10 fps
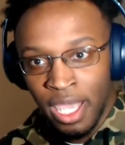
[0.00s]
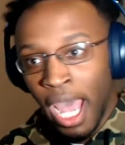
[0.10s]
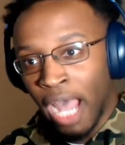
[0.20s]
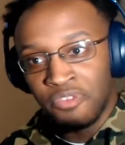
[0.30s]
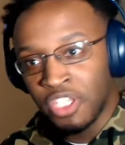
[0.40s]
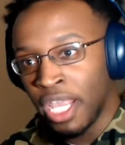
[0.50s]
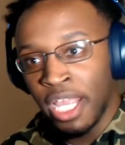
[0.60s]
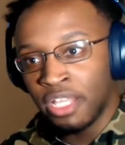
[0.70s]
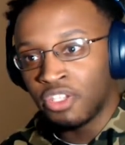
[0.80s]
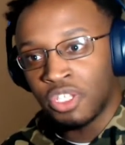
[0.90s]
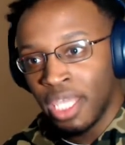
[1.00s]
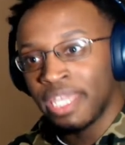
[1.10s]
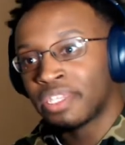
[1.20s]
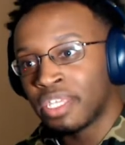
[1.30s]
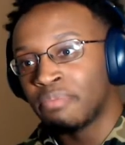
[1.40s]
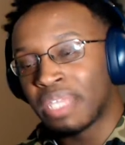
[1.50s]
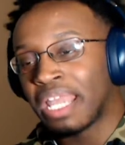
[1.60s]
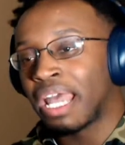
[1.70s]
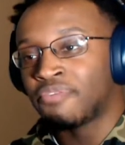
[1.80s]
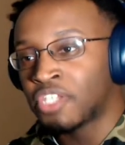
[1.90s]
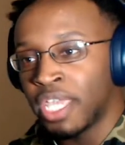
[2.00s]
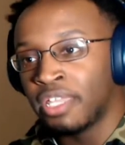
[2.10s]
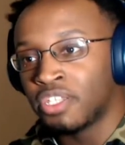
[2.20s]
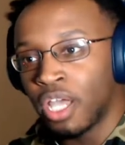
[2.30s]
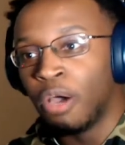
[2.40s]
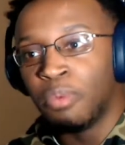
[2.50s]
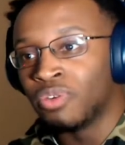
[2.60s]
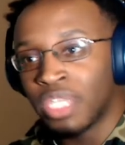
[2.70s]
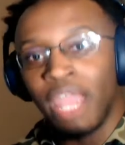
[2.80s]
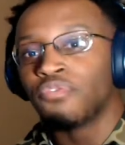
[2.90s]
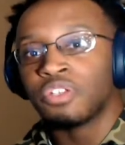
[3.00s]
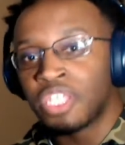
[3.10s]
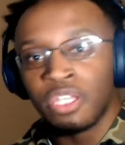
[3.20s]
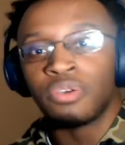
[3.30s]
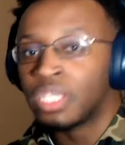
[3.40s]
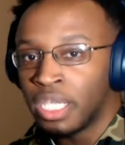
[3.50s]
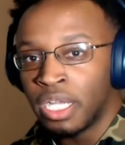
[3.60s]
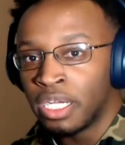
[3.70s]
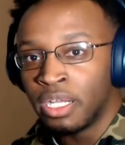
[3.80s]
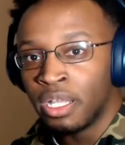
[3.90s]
I've changed. It seems like I've changed almost every single year.